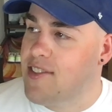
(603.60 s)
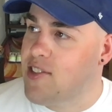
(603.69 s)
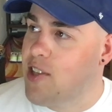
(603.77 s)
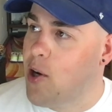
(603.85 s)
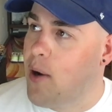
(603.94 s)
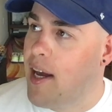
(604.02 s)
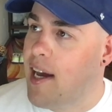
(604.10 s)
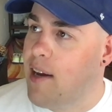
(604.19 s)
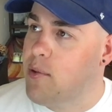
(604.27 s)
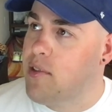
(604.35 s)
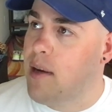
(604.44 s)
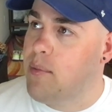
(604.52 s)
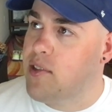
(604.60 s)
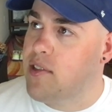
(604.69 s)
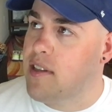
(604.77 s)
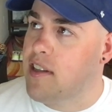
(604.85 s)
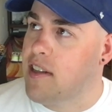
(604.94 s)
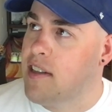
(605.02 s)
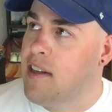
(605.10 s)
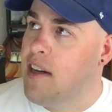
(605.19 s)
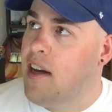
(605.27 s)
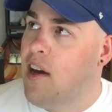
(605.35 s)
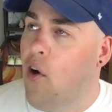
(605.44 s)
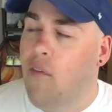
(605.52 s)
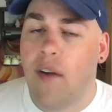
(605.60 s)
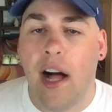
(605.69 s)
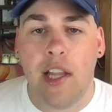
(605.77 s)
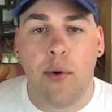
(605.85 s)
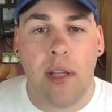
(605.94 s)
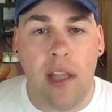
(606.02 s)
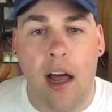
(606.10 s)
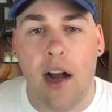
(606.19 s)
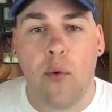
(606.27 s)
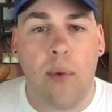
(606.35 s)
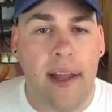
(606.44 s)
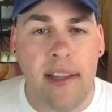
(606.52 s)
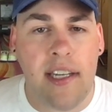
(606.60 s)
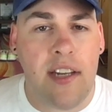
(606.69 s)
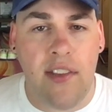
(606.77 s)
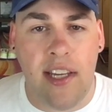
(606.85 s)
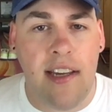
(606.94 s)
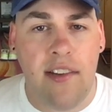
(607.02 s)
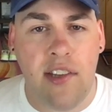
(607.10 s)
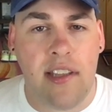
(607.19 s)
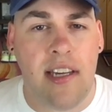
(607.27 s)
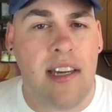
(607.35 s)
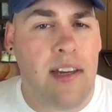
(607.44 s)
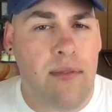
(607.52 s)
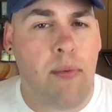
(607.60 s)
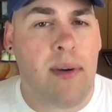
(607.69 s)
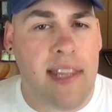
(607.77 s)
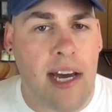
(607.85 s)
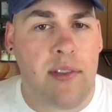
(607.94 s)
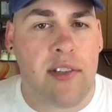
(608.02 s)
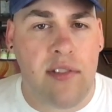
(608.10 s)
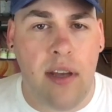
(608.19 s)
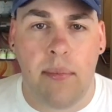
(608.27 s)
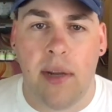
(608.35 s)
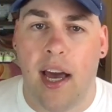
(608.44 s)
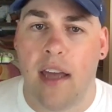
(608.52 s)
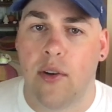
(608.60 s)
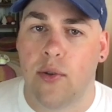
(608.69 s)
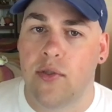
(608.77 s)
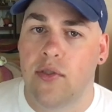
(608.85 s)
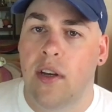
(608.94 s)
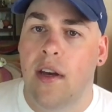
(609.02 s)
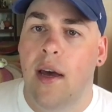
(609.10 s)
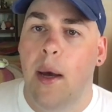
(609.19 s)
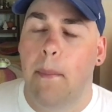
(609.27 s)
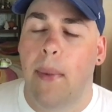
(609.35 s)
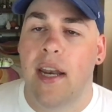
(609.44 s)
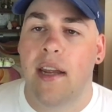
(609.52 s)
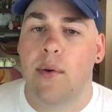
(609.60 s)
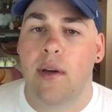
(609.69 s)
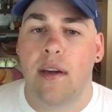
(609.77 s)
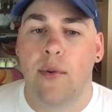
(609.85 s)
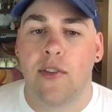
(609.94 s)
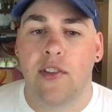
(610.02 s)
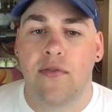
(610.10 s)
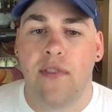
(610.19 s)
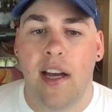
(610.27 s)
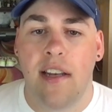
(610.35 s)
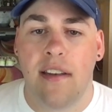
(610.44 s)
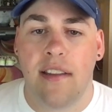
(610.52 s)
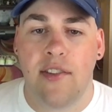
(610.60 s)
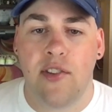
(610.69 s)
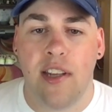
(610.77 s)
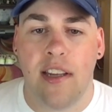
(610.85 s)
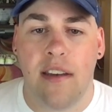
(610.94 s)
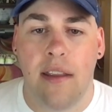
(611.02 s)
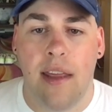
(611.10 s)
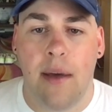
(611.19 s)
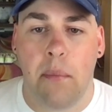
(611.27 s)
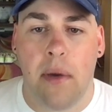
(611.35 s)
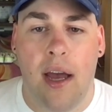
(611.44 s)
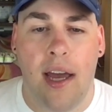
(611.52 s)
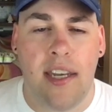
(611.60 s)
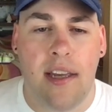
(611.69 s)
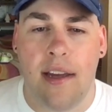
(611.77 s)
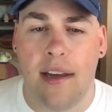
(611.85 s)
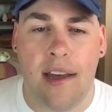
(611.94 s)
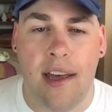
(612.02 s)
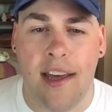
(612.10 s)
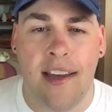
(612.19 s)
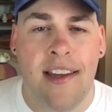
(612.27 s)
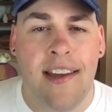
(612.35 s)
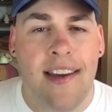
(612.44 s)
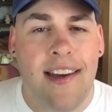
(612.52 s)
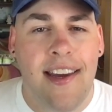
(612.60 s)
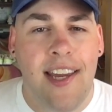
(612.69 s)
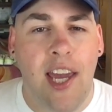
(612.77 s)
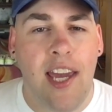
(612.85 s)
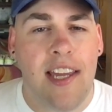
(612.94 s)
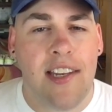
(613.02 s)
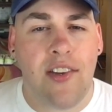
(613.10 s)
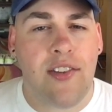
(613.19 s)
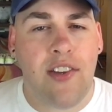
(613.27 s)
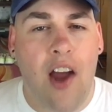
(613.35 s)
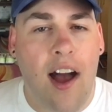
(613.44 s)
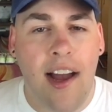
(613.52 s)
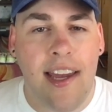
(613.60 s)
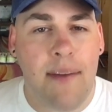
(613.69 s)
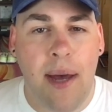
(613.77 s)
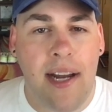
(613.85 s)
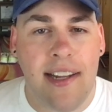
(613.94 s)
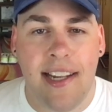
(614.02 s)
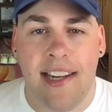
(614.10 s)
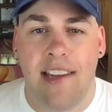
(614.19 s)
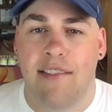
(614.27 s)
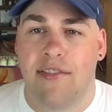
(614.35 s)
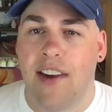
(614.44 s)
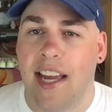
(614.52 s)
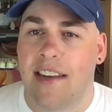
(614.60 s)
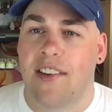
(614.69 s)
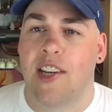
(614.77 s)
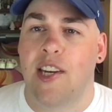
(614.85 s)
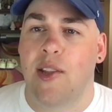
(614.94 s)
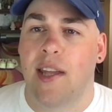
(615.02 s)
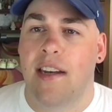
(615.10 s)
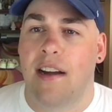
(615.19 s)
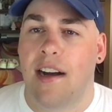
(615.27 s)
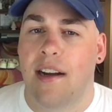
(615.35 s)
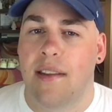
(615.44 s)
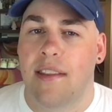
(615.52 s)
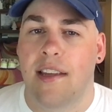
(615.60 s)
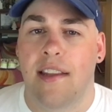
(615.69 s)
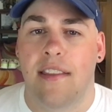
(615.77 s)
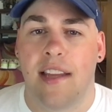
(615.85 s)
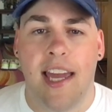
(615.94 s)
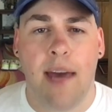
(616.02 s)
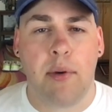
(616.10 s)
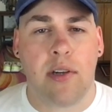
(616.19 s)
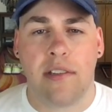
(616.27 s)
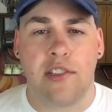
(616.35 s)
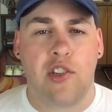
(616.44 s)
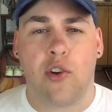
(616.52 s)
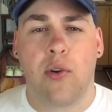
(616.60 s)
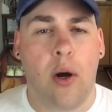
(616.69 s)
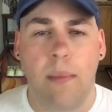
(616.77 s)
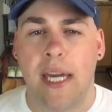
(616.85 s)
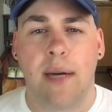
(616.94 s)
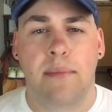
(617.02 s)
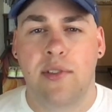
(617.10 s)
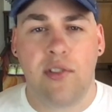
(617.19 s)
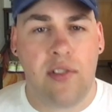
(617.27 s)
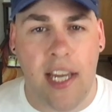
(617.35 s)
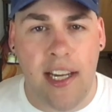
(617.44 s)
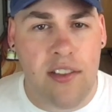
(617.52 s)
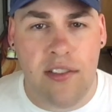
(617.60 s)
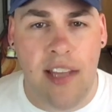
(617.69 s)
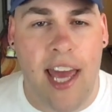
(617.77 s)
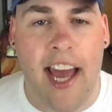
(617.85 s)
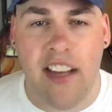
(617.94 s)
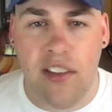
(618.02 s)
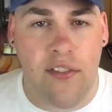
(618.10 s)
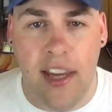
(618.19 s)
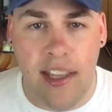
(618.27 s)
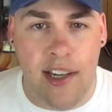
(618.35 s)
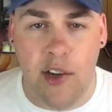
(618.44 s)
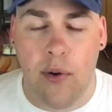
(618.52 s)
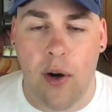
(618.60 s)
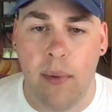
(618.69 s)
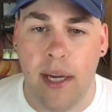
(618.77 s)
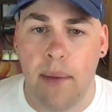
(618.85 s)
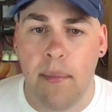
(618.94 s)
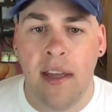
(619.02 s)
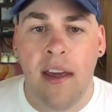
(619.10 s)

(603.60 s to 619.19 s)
so I was able to follow along relatively easily, even without the subtitles. But it was fun listening to them kind of just talk about it in French. They talk, the chemical is chromium 6, hexavalent chromium.